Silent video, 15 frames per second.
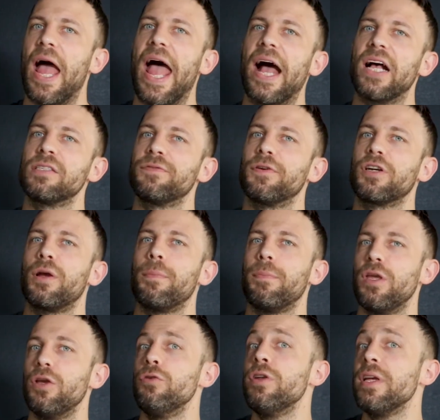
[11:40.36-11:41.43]
As for
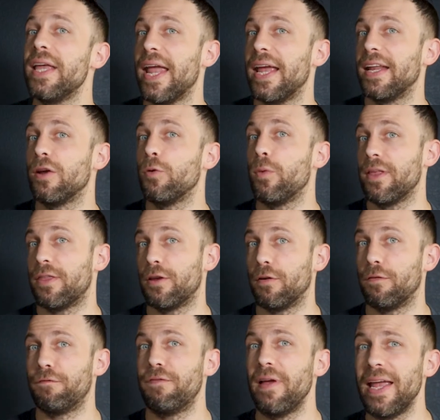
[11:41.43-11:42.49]
communicating with
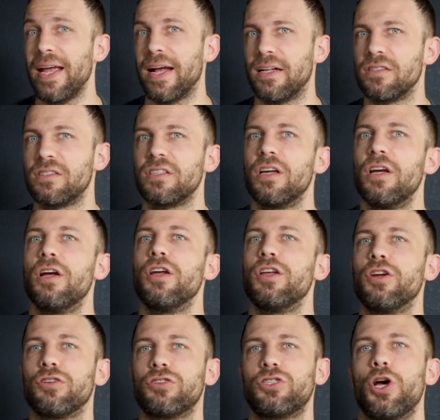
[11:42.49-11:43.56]
your fans,
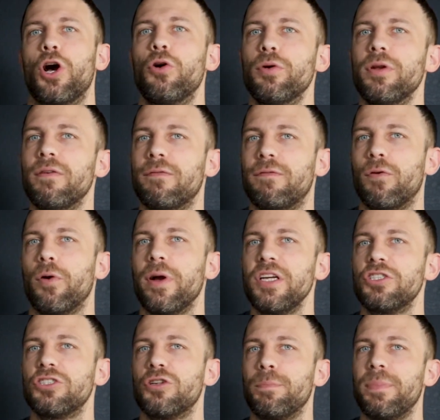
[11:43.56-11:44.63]
your tone of
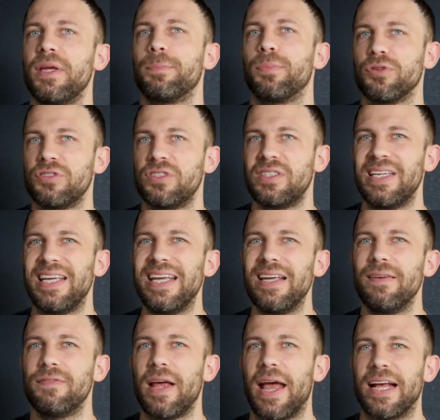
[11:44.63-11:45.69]
voice should be
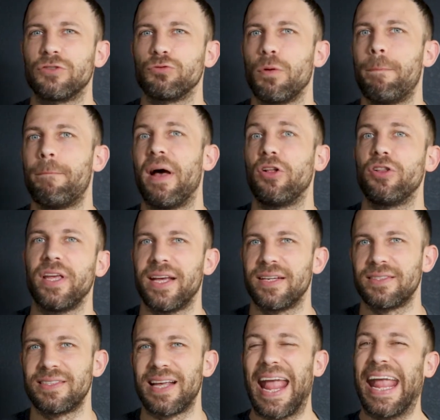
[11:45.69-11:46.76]
perceived as
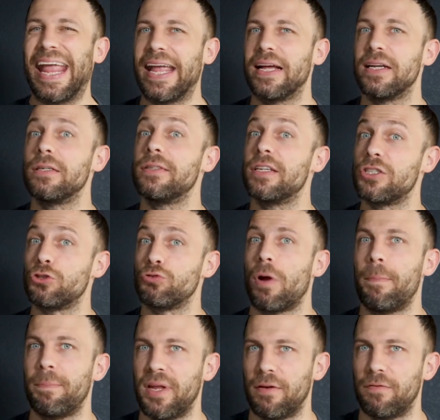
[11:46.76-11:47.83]
rebellious and
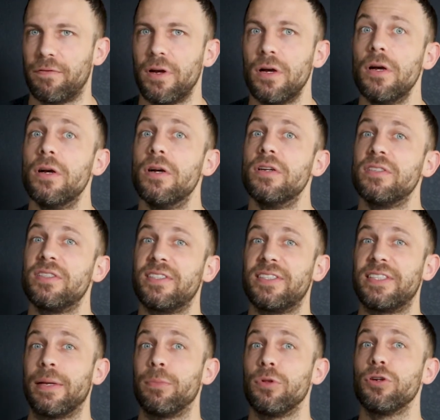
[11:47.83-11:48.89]
disruptive,
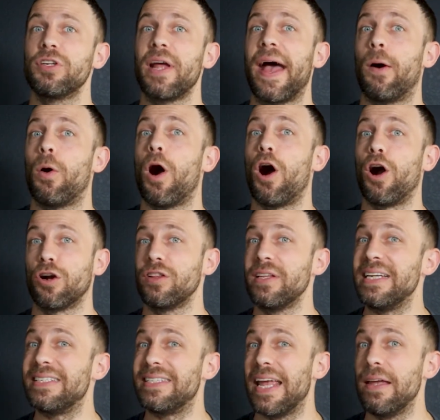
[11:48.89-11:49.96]
similar to how
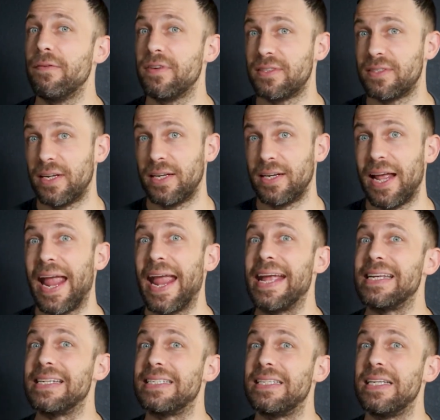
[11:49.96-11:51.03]
Harley Davidson
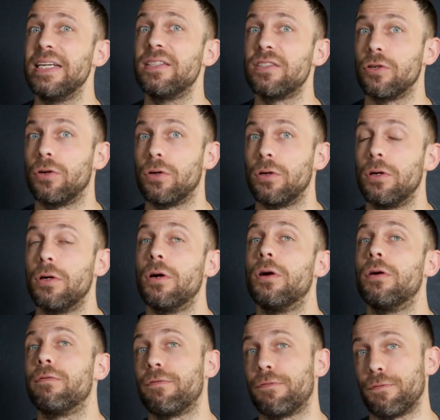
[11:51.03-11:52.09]
and Diesel
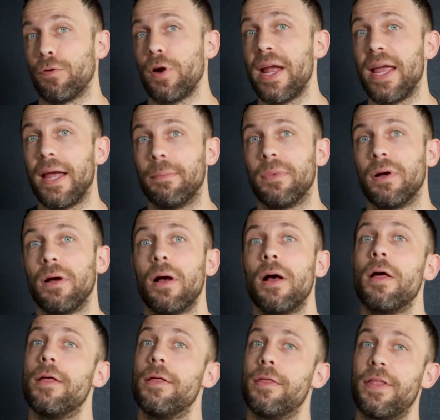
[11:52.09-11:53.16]
frame
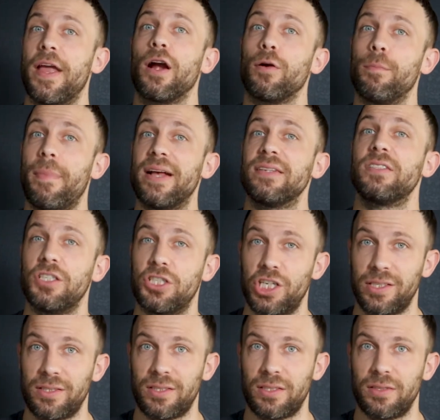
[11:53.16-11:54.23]
their
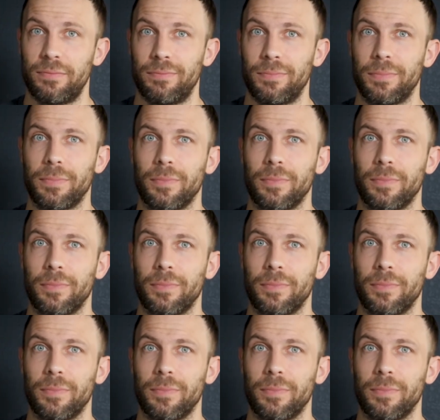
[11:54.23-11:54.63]
messages.